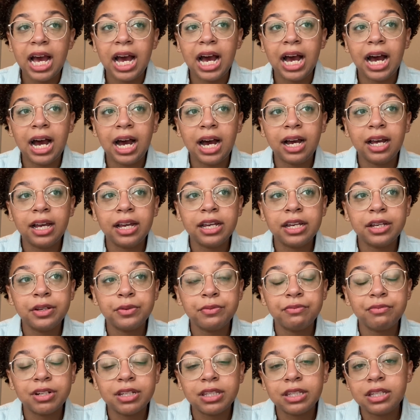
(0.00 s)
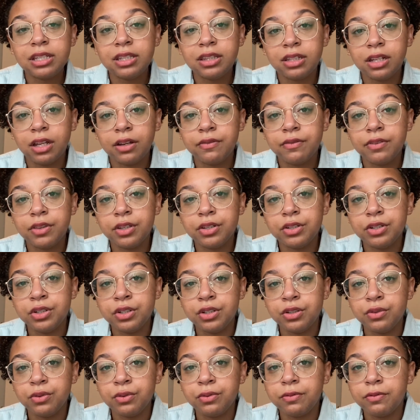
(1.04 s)
I really love the
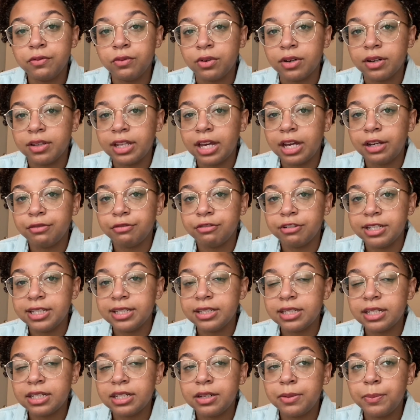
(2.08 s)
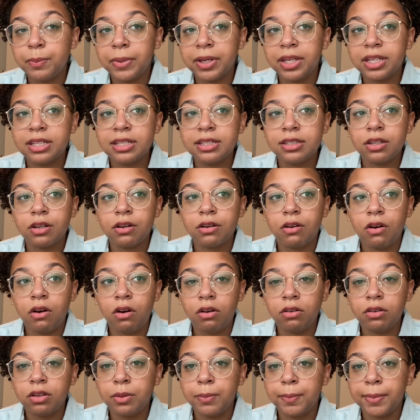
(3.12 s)
Dew for that reason because they're
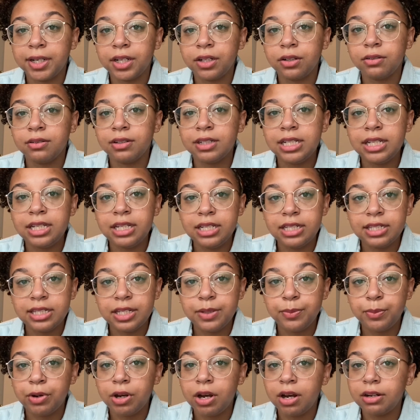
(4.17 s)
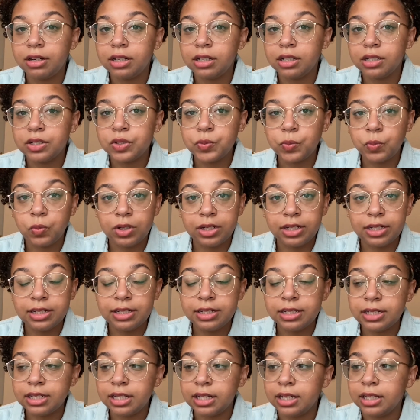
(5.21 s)
all about easy products, one and
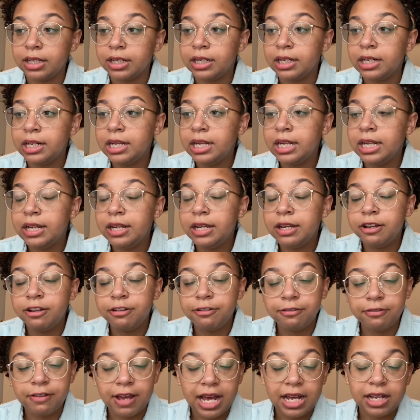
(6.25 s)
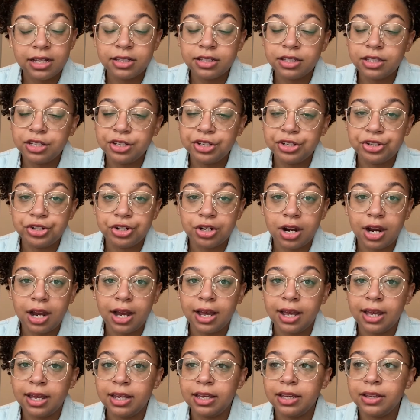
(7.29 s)
done, fast to
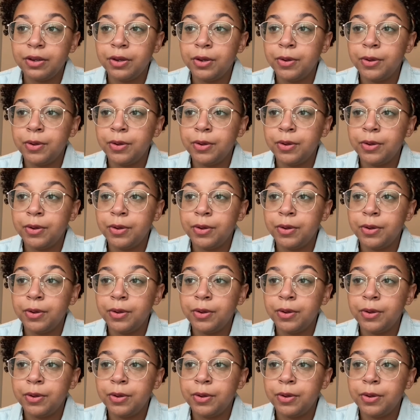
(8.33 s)
dry.